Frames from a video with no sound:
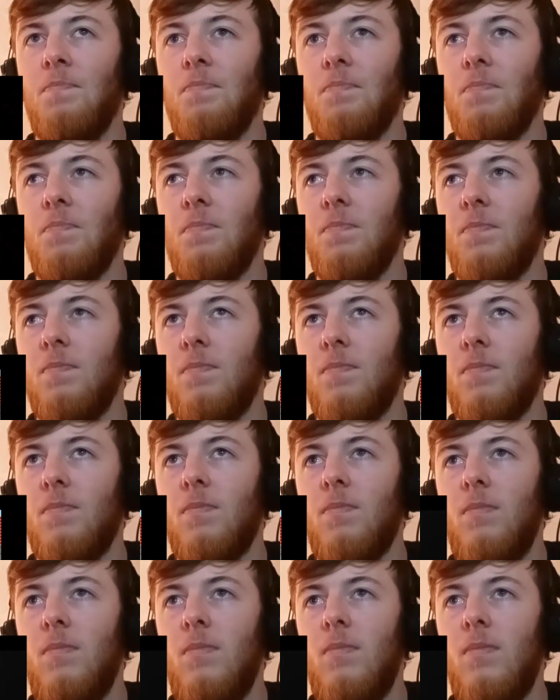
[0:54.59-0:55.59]
Mortal
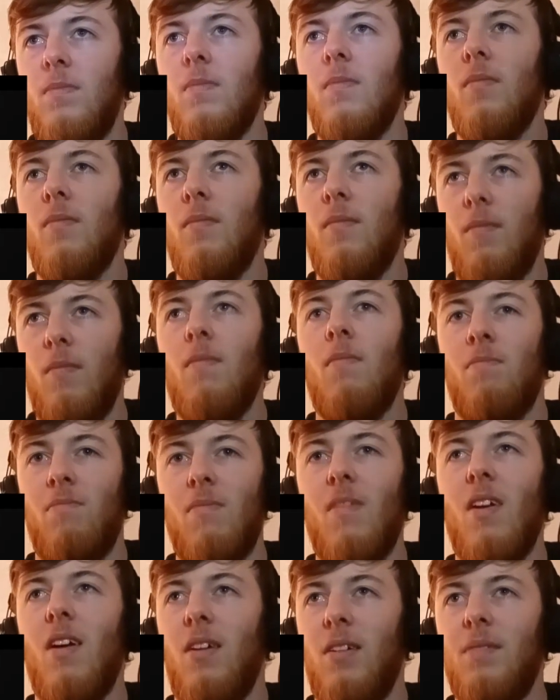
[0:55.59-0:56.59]
Kombat. It started as this
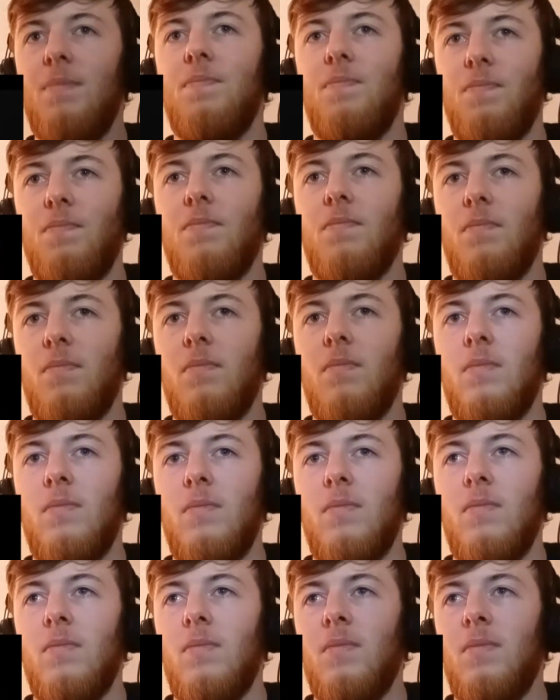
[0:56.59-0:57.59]
very simple
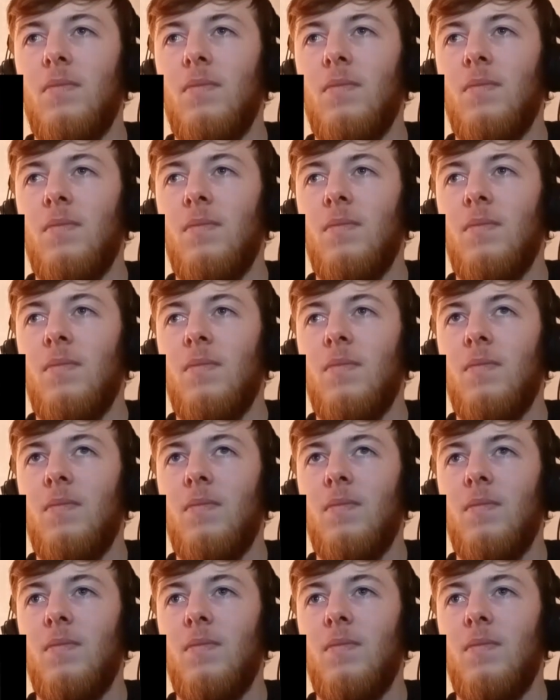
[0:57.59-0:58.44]
8-bit fighting game.